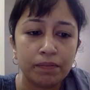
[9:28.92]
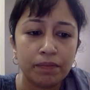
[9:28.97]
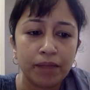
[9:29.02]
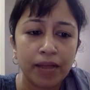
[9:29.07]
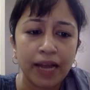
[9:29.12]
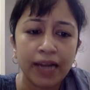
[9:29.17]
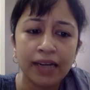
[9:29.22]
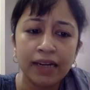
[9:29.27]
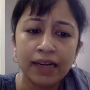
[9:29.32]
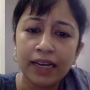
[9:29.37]

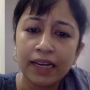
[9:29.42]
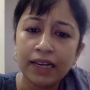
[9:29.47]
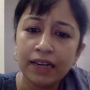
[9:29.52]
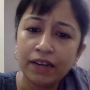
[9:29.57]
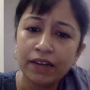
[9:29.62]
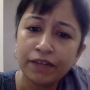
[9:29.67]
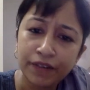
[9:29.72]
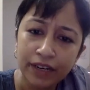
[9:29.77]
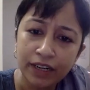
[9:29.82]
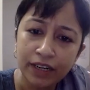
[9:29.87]
and in
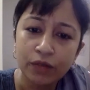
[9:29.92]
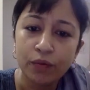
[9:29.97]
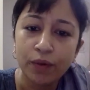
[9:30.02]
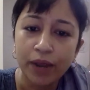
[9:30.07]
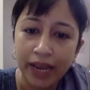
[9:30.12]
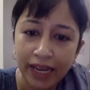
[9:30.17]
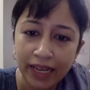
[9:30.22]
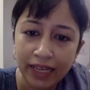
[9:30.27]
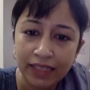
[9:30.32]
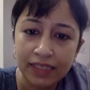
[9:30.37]
different
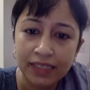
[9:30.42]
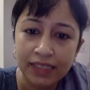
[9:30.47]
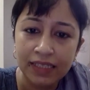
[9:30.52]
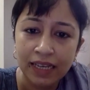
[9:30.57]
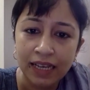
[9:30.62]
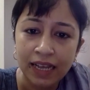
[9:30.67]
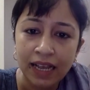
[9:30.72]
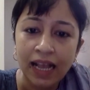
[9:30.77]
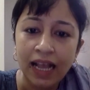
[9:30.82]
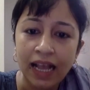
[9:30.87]
ways
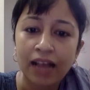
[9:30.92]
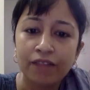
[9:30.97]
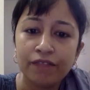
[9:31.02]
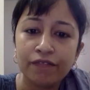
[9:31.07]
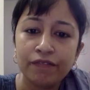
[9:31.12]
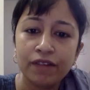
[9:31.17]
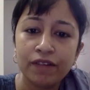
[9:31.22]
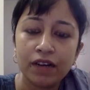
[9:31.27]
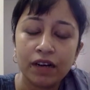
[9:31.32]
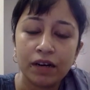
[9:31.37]

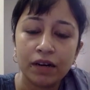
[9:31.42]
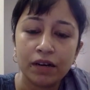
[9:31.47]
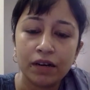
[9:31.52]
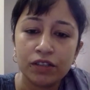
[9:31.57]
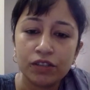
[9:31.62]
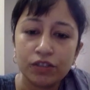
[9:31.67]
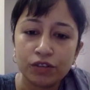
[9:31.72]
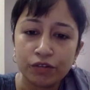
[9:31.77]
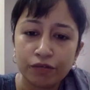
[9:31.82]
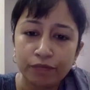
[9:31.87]
have
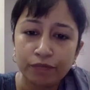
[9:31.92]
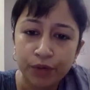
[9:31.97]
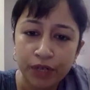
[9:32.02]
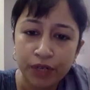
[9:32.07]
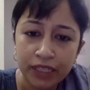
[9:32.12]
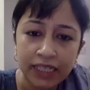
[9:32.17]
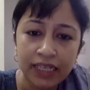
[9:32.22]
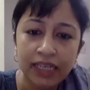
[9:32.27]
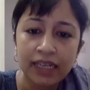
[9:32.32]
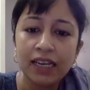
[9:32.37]
sort of
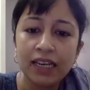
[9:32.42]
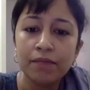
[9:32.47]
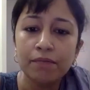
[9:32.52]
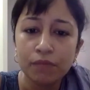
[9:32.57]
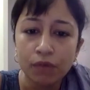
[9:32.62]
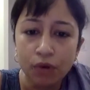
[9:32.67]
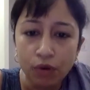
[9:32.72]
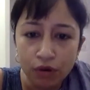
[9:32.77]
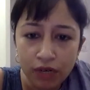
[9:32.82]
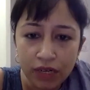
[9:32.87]

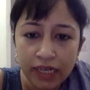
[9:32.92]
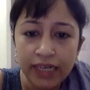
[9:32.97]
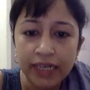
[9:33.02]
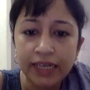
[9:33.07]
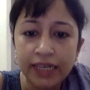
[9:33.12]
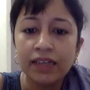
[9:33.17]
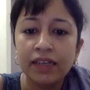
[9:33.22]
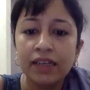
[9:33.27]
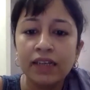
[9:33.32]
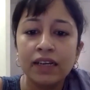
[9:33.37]
politically
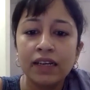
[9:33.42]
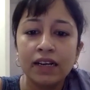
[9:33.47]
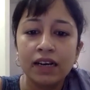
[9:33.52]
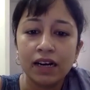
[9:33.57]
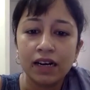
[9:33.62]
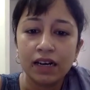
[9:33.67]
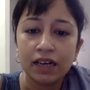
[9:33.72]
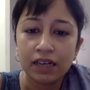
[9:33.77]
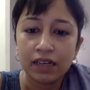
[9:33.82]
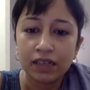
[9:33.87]
molded
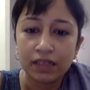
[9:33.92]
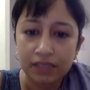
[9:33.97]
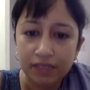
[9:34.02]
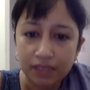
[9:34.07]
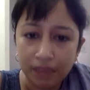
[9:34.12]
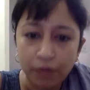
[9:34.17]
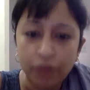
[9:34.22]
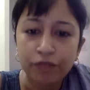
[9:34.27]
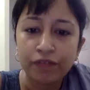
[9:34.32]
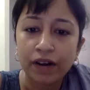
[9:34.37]

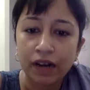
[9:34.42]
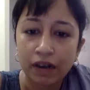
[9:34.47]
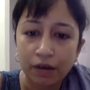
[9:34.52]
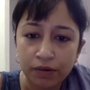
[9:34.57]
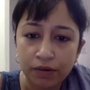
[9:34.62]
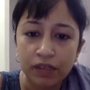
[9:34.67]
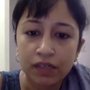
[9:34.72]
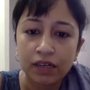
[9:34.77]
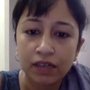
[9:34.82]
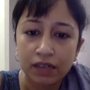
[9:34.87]
some of
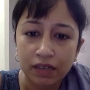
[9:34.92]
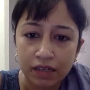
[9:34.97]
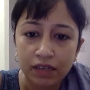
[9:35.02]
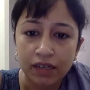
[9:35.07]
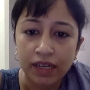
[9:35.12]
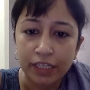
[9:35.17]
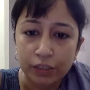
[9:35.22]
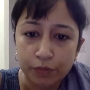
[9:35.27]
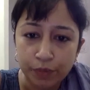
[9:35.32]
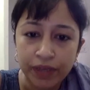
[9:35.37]
our
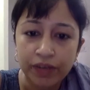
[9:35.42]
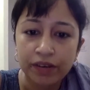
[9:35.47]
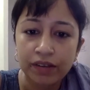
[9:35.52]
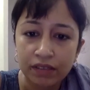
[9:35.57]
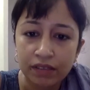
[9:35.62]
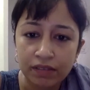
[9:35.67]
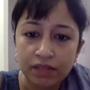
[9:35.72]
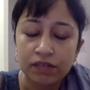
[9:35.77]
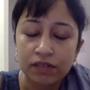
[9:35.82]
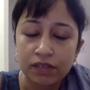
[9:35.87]

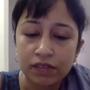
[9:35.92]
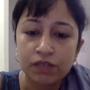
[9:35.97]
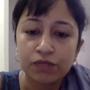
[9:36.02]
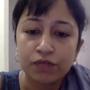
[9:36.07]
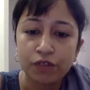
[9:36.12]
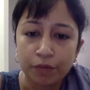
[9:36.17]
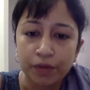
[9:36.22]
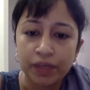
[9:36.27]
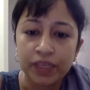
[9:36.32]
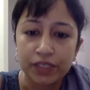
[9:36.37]
experiences
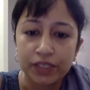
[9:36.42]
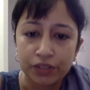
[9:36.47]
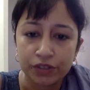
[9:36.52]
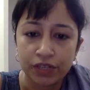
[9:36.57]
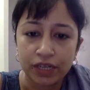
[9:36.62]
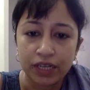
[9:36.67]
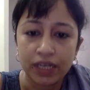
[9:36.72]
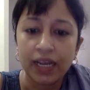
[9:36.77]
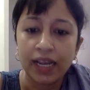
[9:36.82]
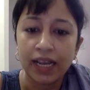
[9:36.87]
from
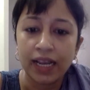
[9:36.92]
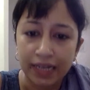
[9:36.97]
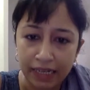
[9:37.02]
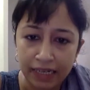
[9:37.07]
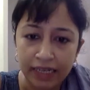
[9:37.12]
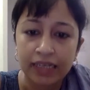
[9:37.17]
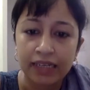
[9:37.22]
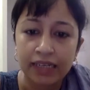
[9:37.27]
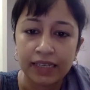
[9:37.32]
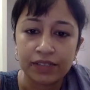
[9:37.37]
history and
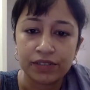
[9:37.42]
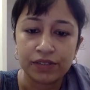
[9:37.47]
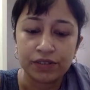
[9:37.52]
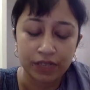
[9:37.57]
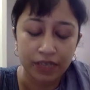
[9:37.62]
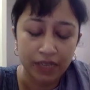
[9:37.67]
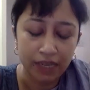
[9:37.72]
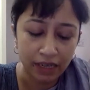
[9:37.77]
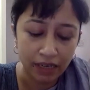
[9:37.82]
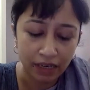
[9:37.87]
Indian
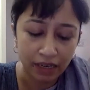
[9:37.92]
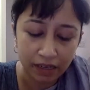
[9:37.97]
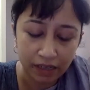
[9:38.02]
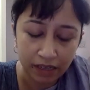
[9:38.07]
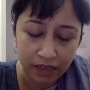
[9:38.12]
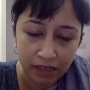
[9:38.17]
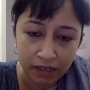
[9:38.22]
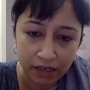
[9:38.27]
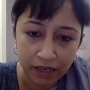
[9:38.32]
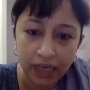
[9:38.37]
history
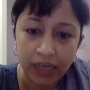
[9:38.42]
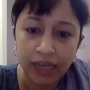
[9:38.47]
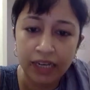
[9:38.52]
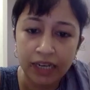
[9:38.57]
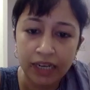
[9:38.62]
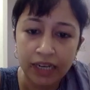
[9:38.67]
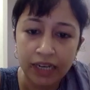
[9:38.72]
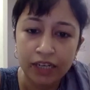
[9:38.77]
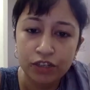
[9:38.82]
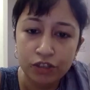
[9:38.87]

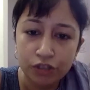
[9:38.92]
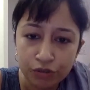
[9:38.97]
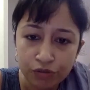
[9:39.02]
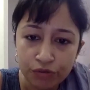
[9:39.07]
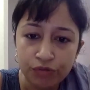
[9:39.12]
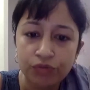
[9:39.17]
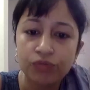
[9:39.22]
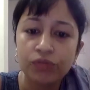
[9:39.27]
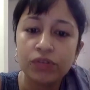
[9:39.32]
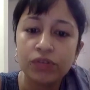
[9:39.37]

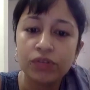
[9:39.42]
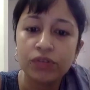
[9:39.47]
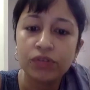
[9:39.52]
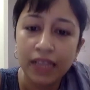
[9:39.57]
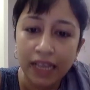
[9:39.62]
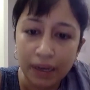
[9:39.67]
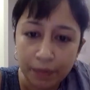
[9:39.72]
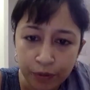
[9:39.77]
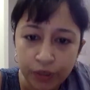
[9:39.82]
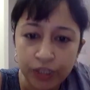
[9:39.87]
into
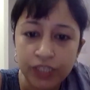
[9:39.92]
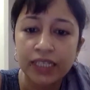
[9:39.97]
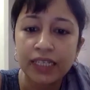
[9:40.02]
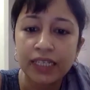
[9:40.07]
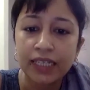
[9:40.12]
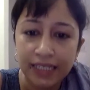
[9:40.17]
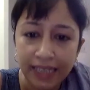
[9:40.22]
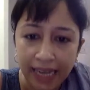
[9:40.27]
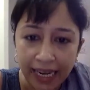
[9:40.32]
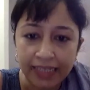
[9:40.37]
their
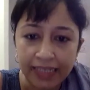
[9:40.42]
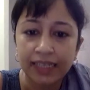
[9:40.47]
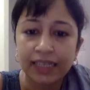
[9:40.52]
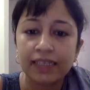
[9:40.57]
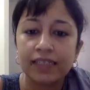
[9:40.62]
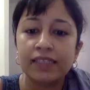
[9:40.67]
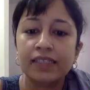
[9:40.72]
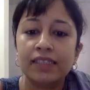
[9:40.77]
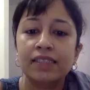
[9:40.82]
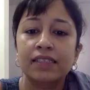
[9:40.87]
political
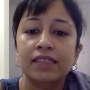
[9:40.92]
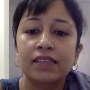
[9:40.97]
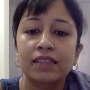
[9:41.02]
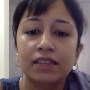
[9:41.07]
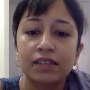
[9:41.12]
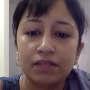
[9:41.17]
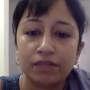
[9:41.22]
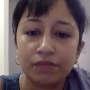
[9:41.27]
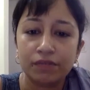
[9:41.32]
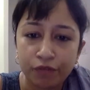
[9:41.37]
tactics
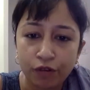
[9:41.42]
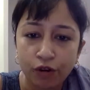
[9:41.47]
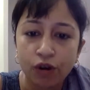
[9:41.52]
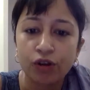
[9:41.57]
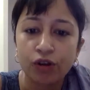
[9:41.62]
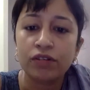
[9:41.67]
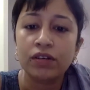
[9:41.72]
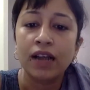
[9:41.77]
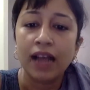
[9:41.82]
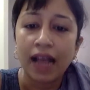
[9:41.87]

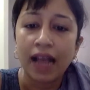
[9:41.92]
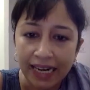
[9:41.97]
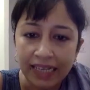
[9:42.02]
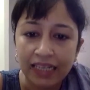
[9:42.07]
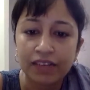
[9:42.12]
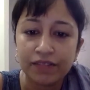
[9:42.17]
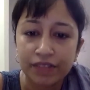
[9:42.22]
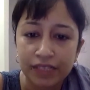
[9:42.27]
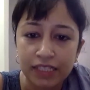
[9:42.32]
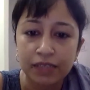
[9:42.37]
for
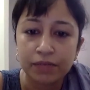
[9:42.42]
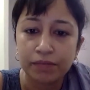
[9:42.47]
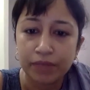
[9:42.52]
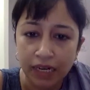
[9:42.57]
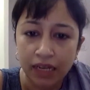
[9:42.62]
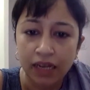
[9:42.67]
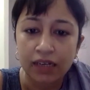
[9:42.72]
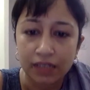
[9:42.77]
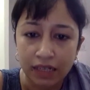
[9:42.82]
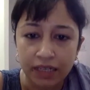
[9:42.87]
activism in
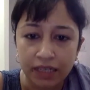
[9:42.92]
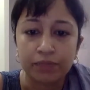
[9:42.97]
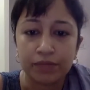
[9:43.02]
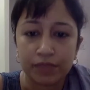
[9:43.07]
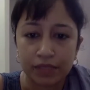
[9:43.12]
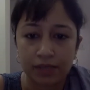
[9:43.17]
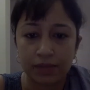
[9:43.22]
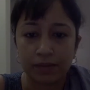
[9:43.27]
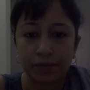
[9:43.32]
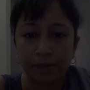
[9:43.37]
our times.